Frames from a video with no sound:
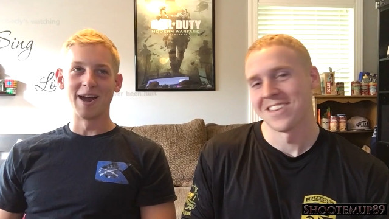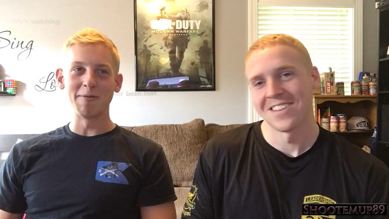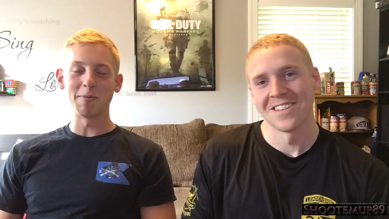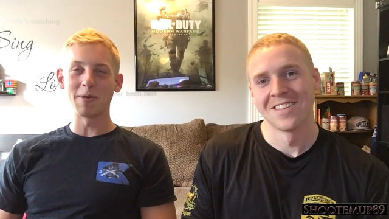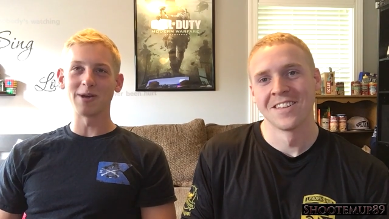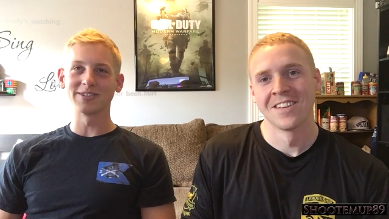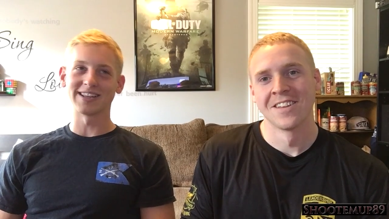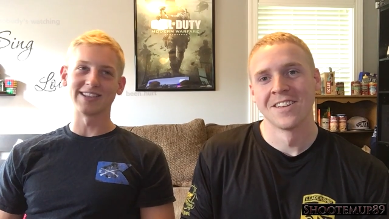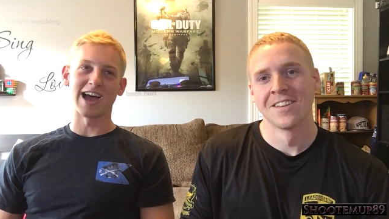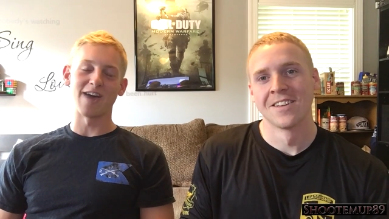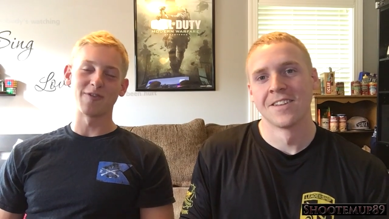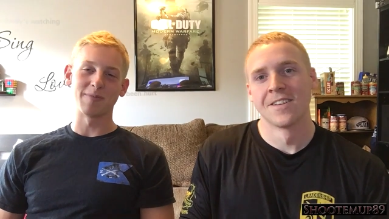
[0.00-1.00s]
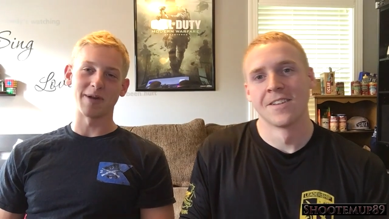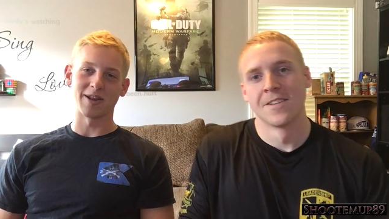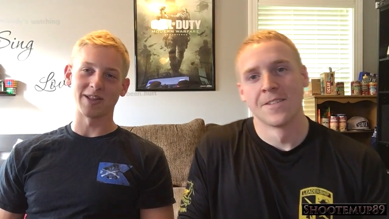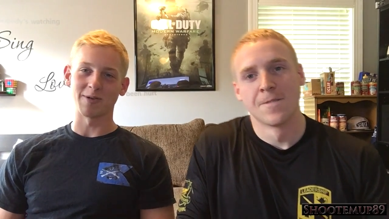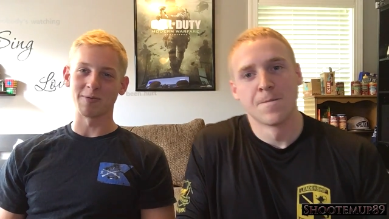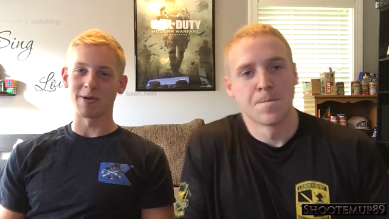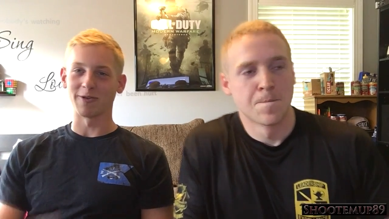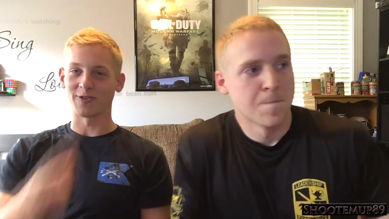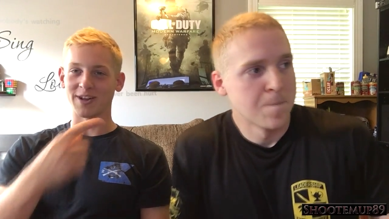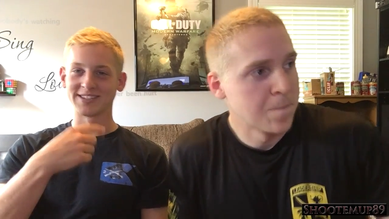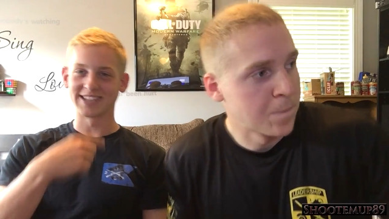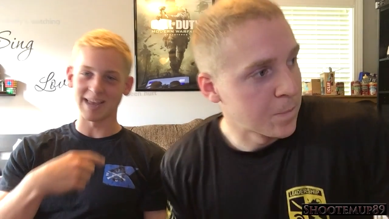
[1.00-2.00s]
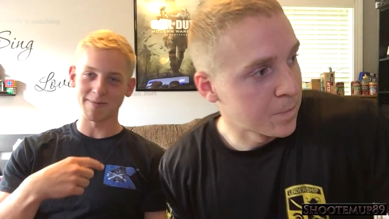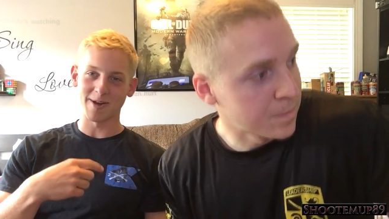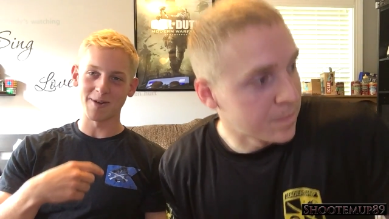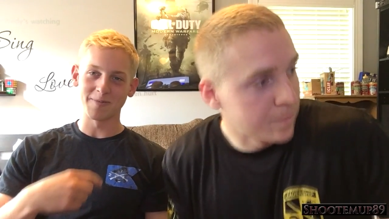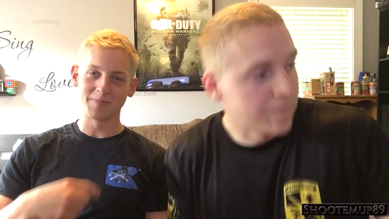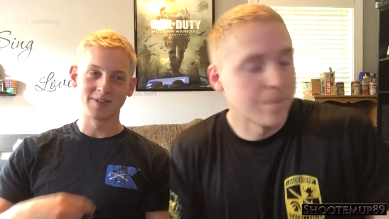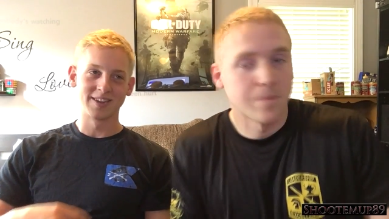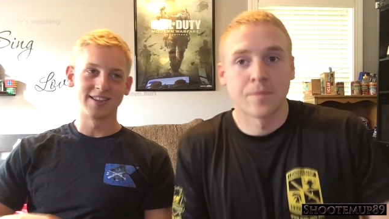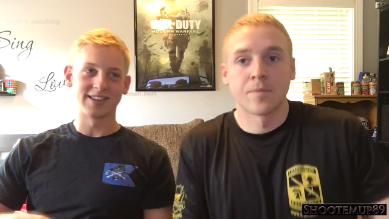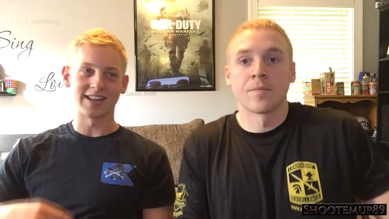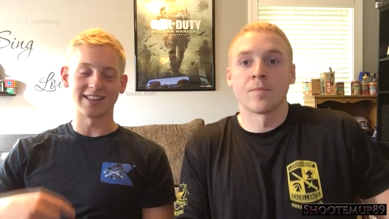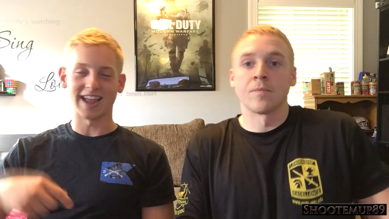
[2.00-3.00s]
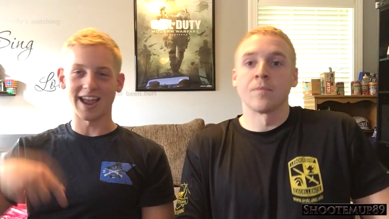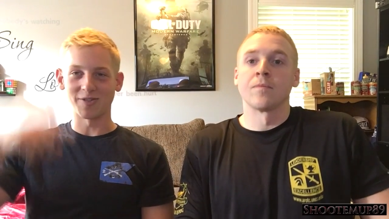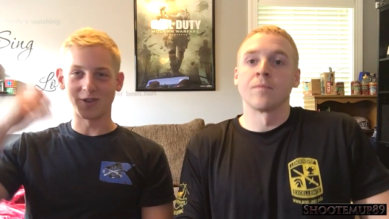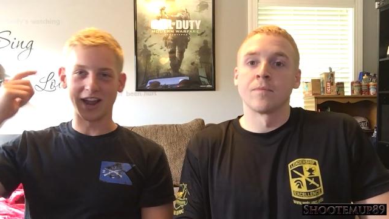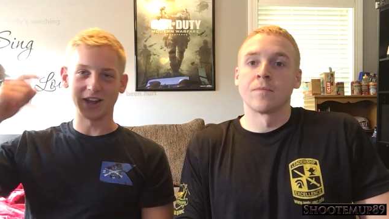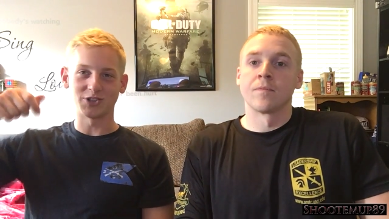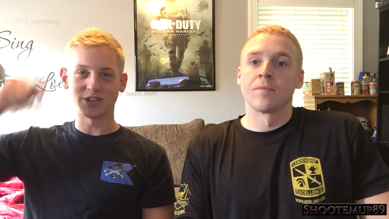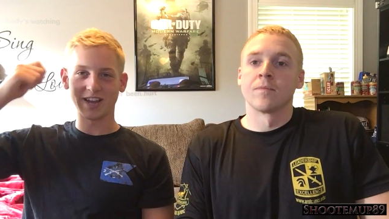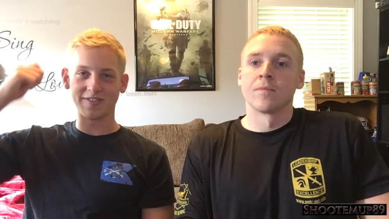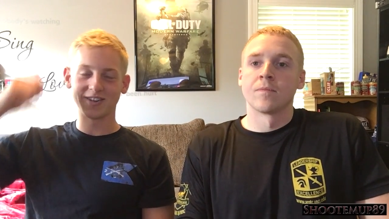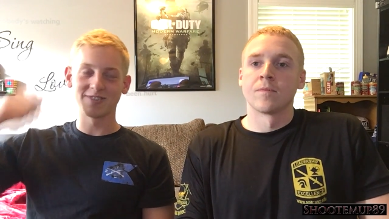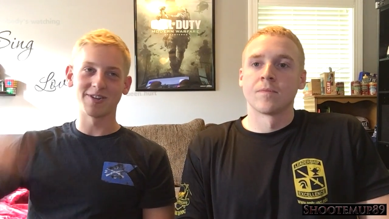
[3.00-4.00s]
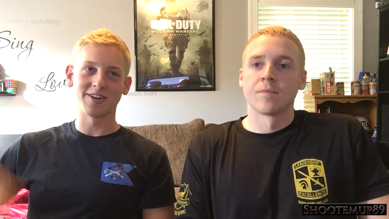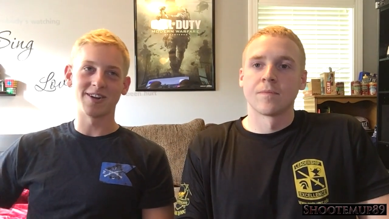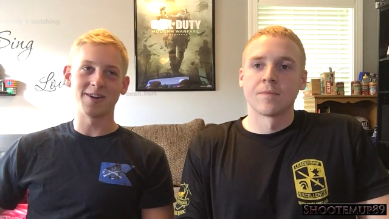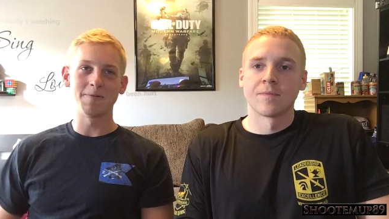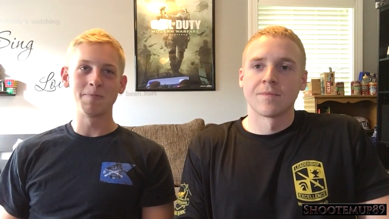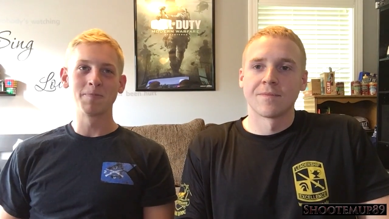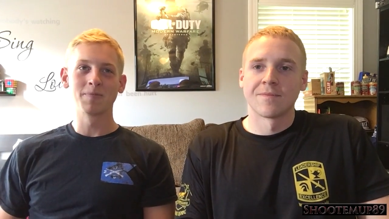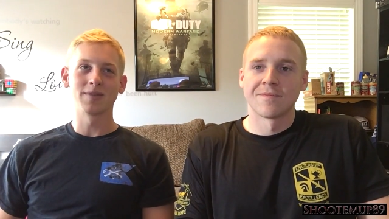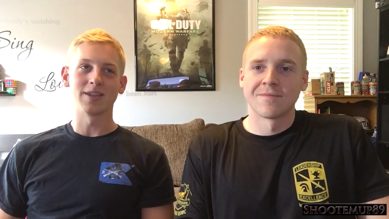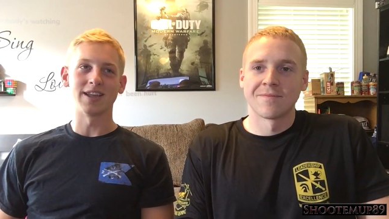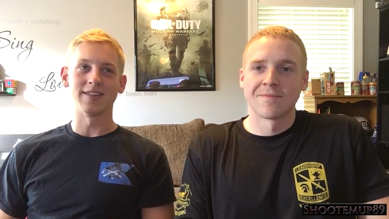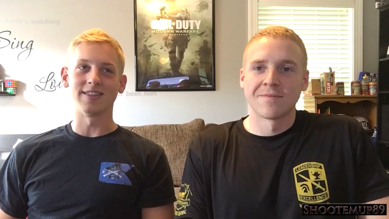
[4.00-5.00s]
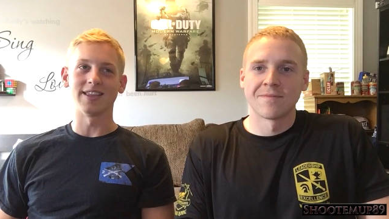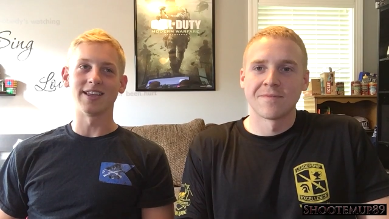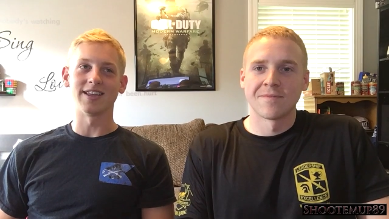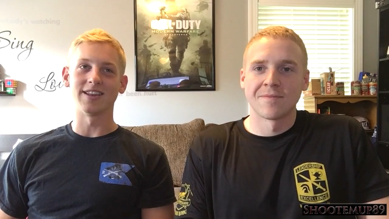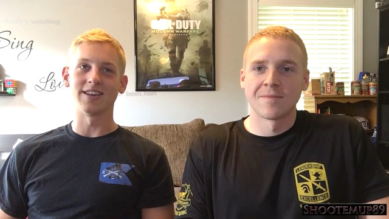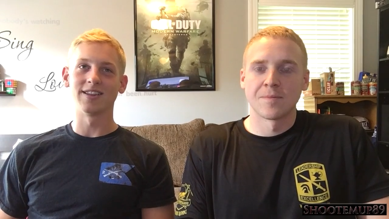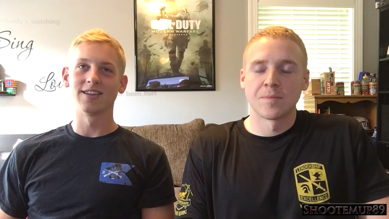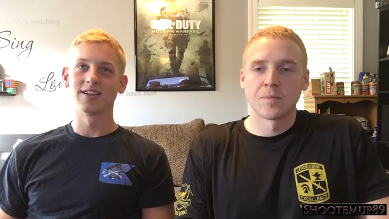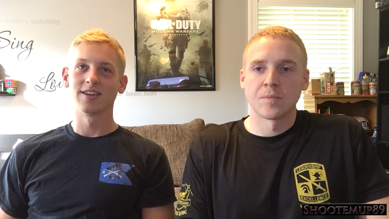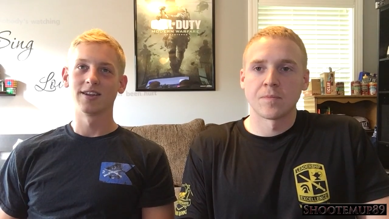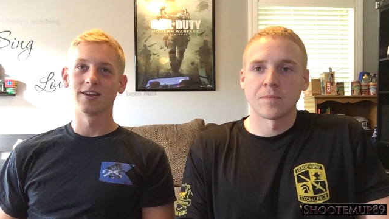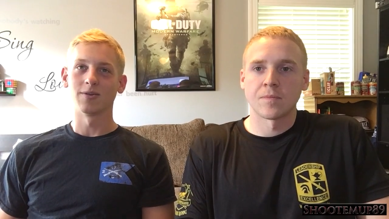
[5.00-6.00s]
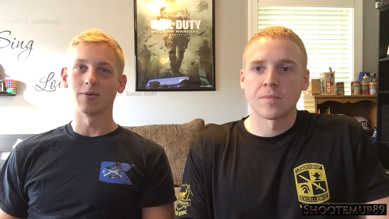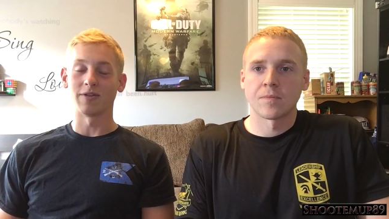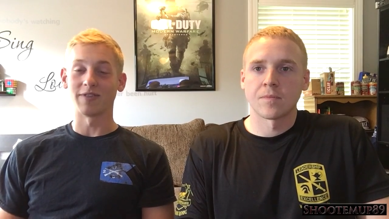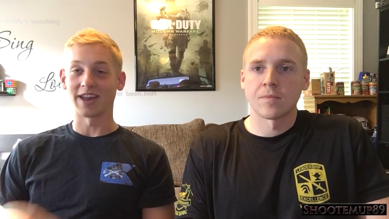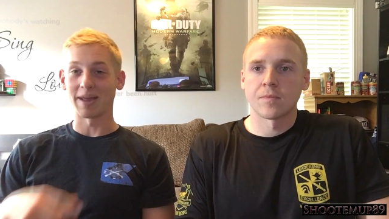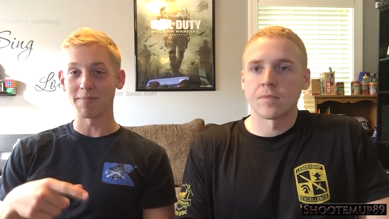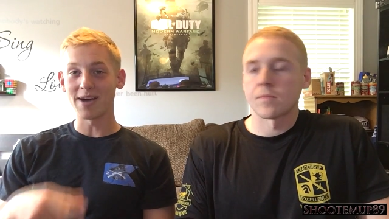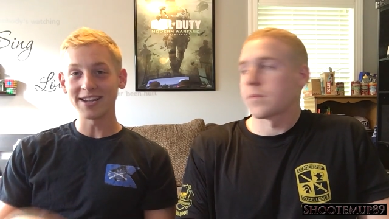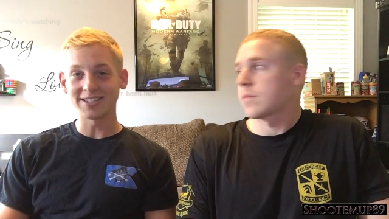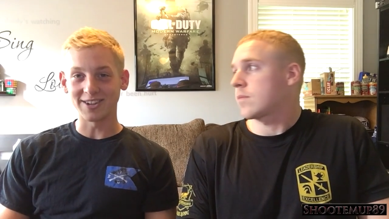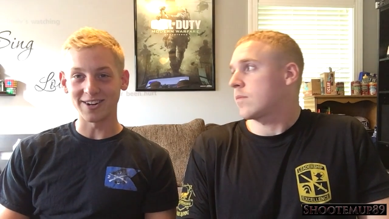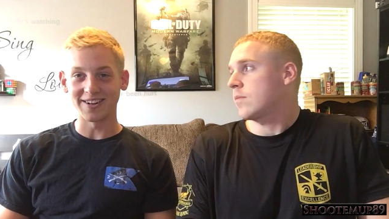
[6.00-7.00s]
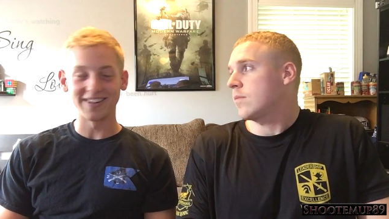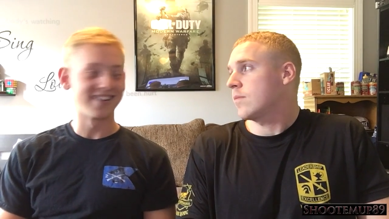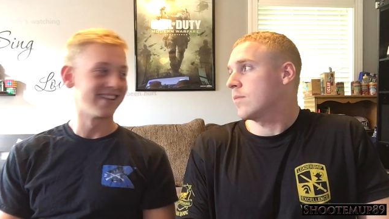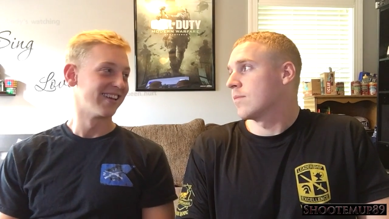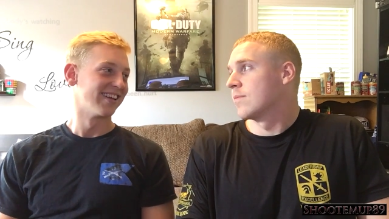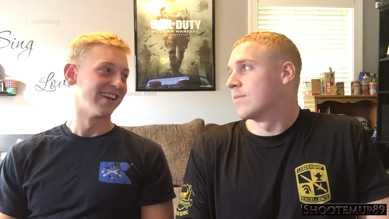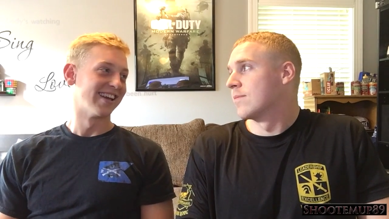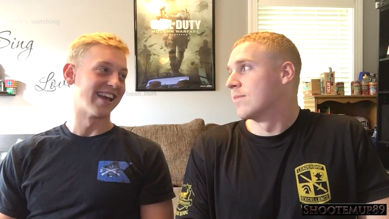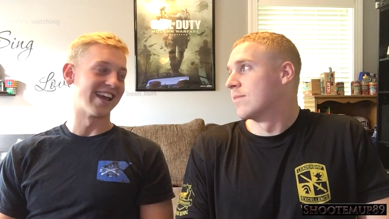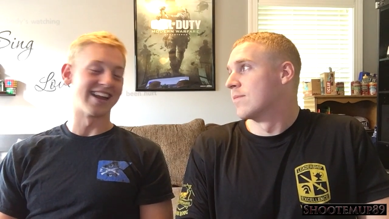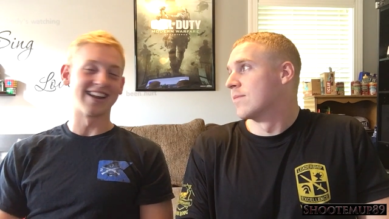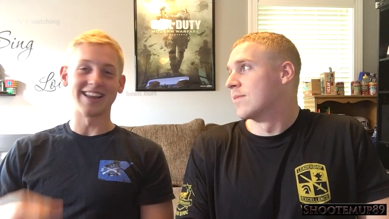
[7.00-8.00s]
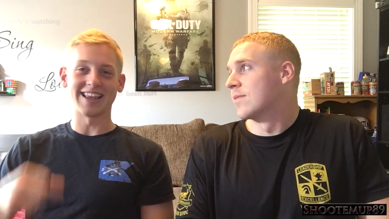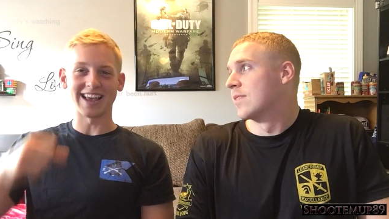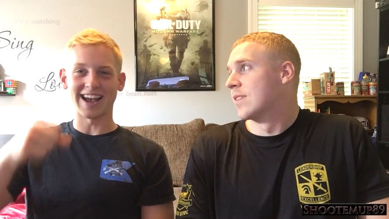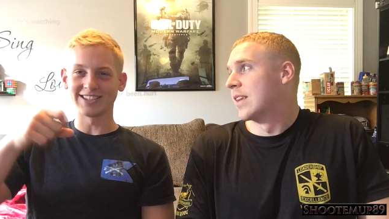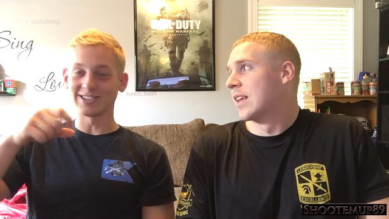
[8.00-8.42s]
Speaker 1: I remember I was like laughing about it, like when my friends came out, like they had their head shaved and whatnot, and then whenever it came my turn, and he, I,